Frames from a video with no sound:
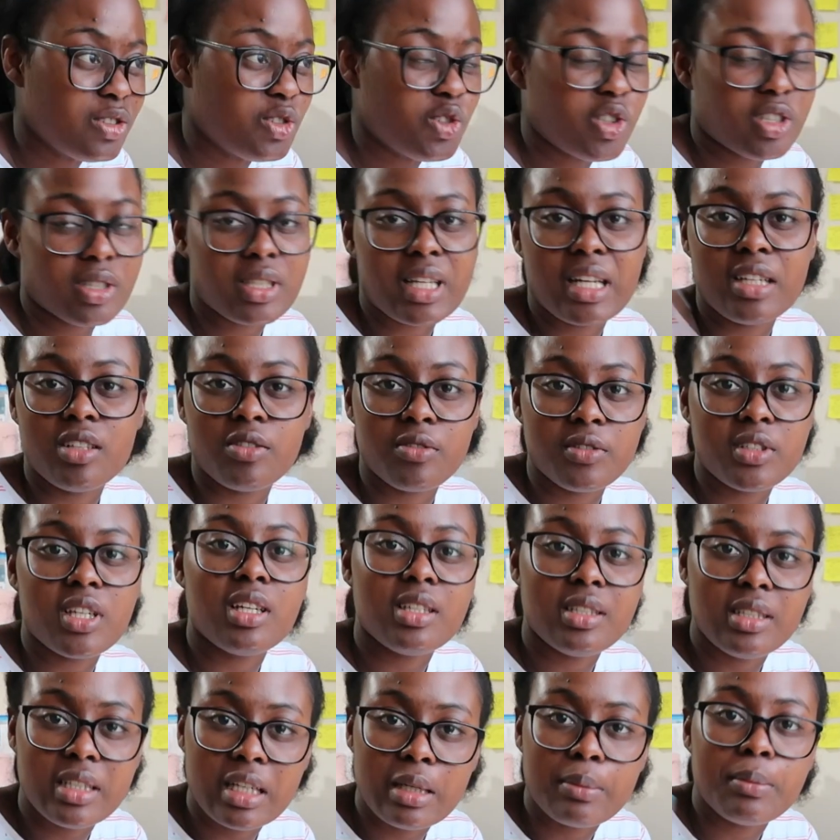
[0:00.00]
It's just kind of
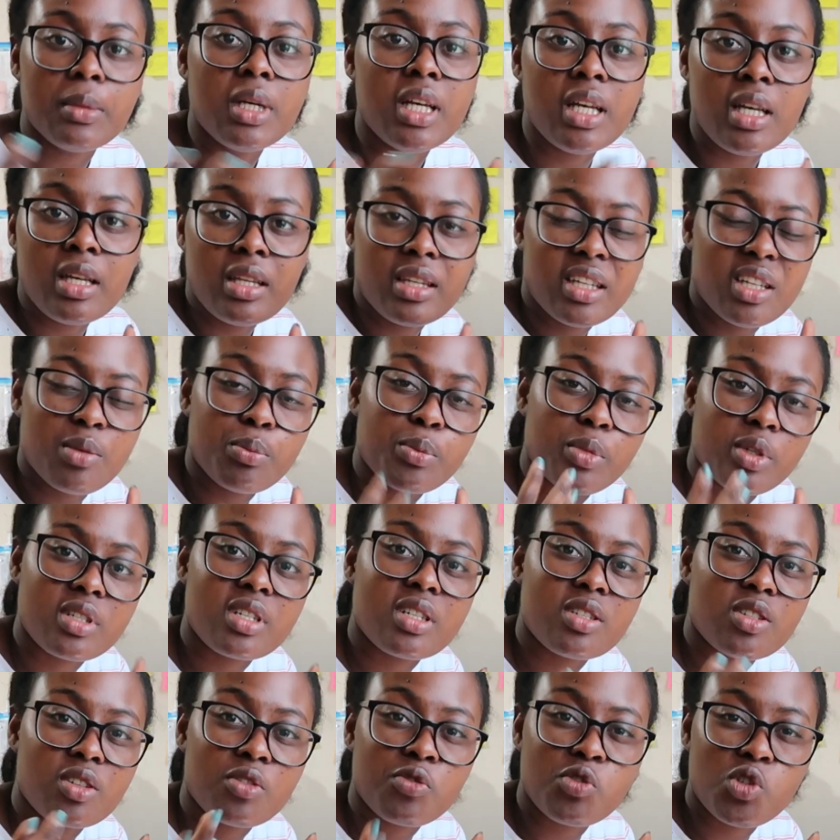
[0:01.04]
telling them the
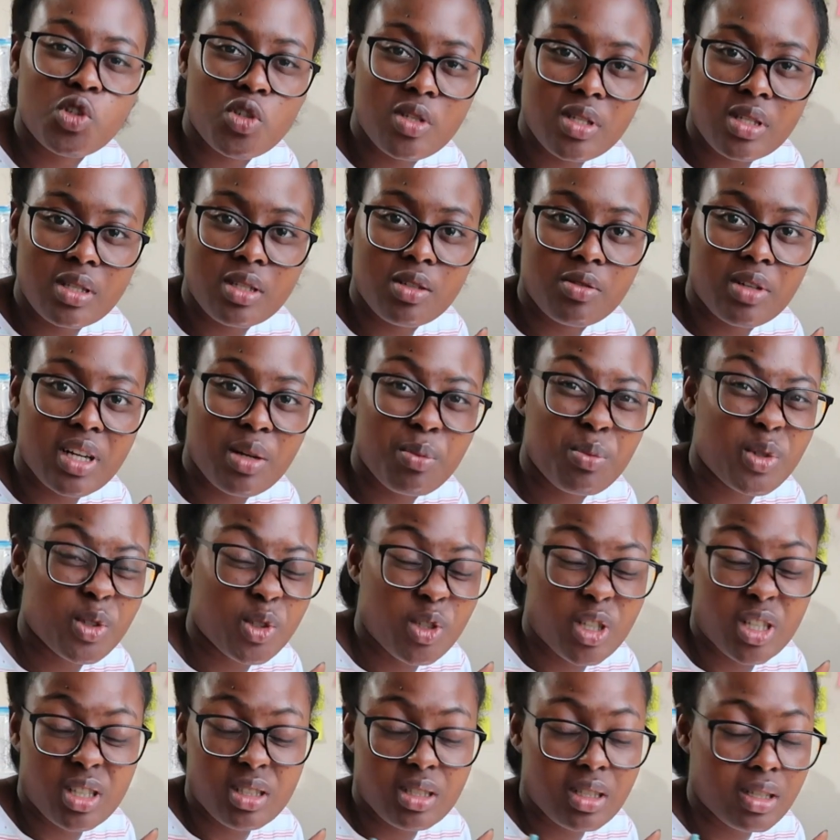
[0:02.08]
importance of choosing the right
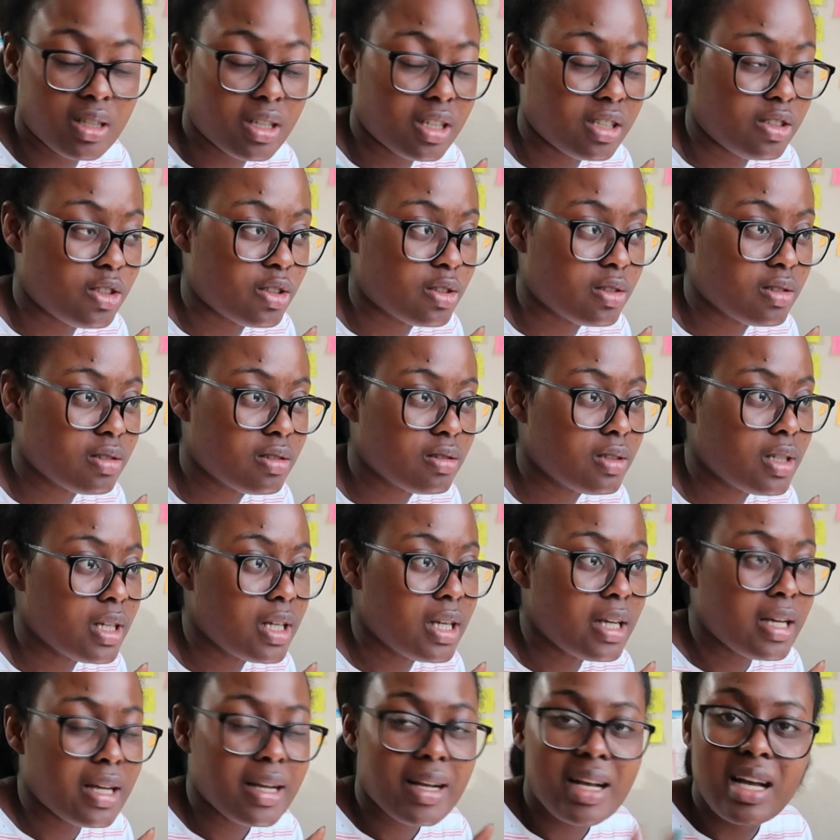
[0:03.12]
project, and I just
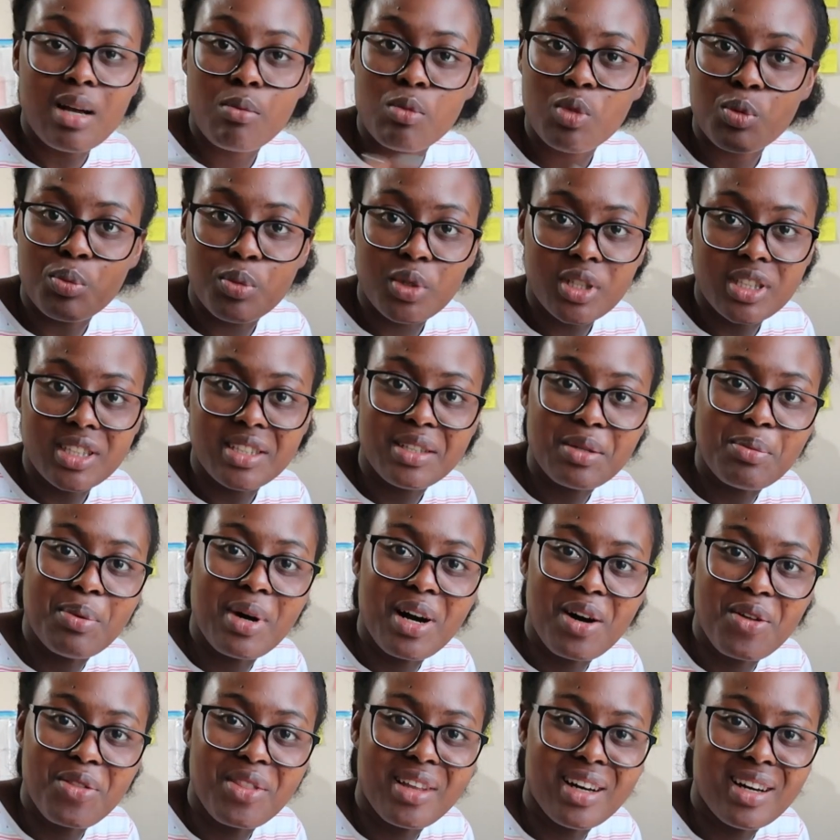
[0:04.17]
can't be bothered
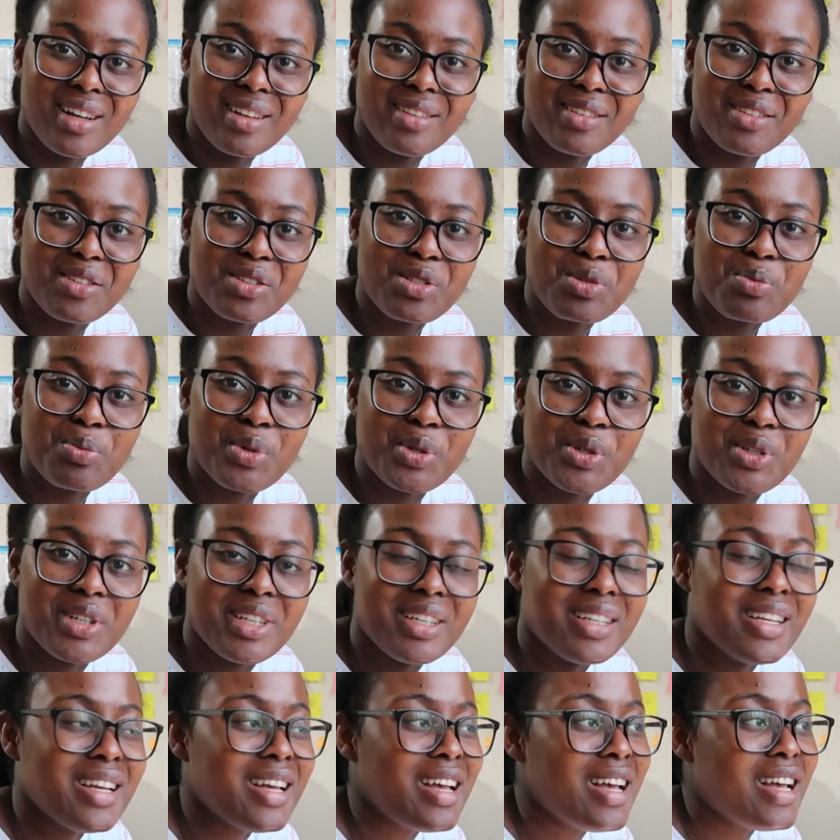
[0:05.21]
about that at this
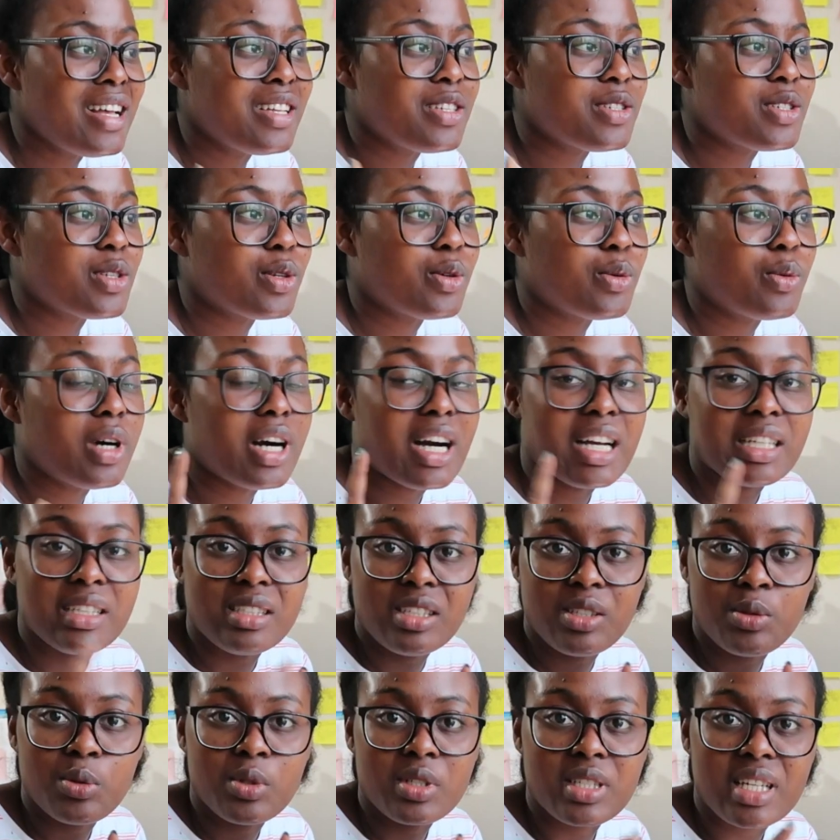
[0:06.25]
point. So what I
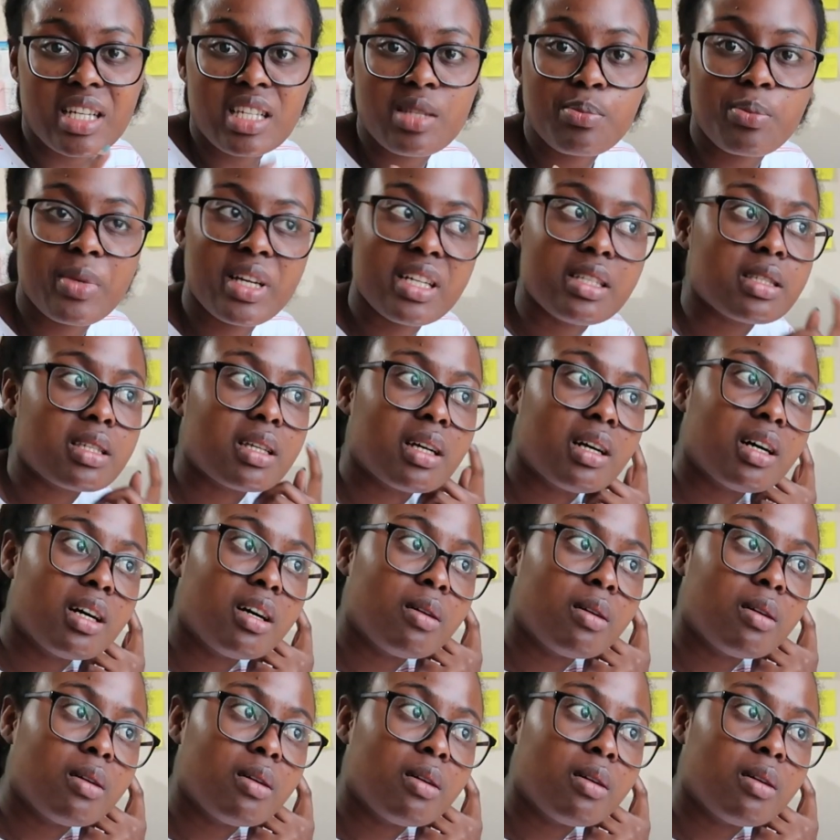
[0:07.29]
did was I spent